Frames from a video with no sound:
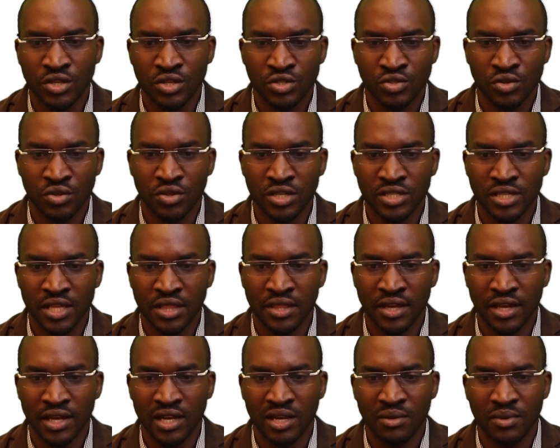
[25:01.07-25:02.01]
So these are
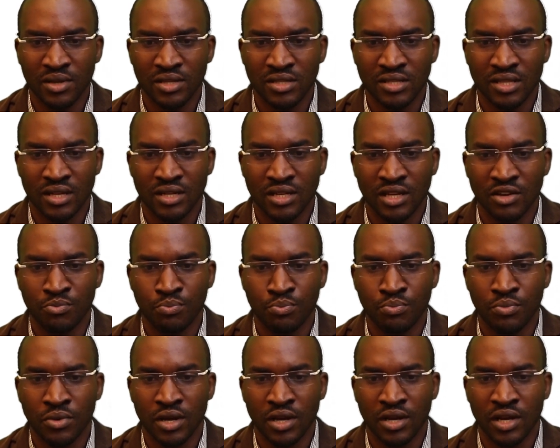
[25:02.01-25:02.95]
the elements that
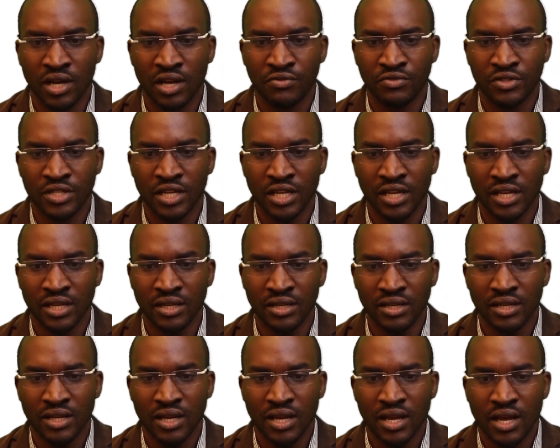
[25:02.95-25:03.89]
I've
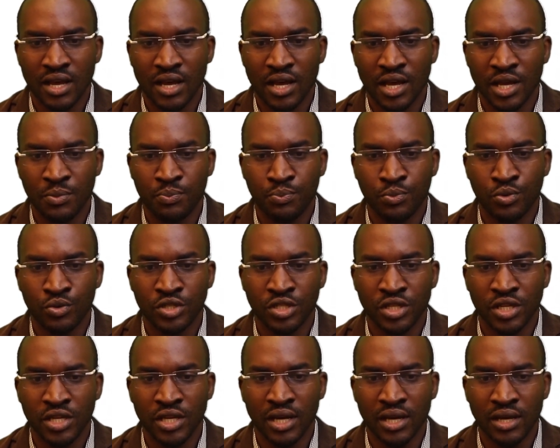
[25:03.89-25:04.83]
taken and put
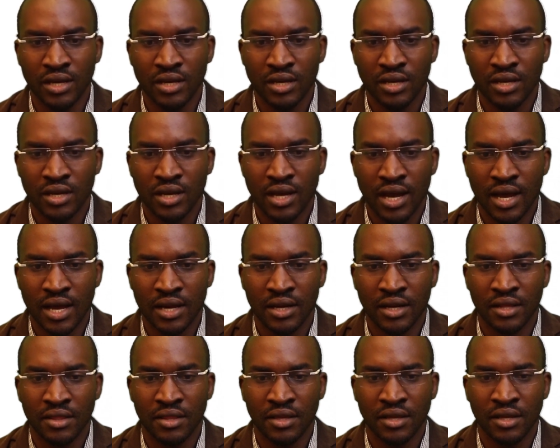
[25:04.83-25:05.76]
here
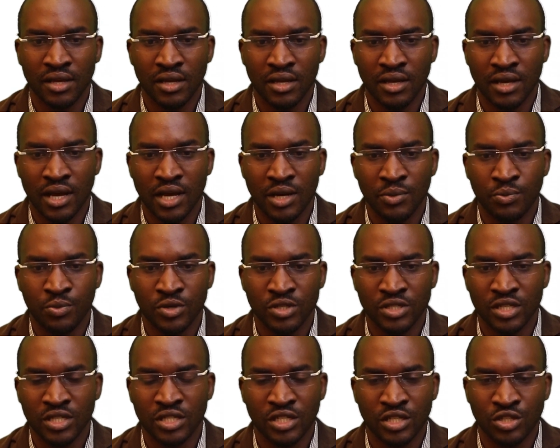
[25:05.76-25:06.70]
under the
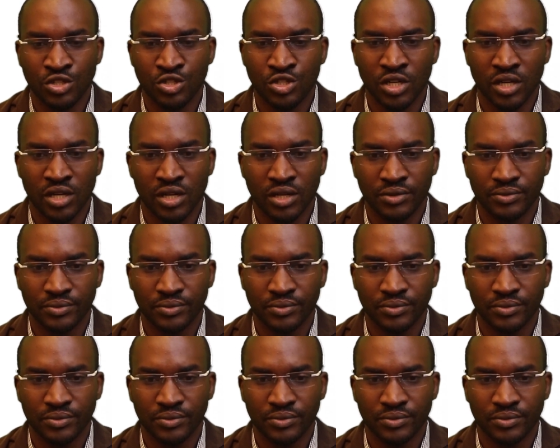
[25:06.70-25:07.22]
unpresented check.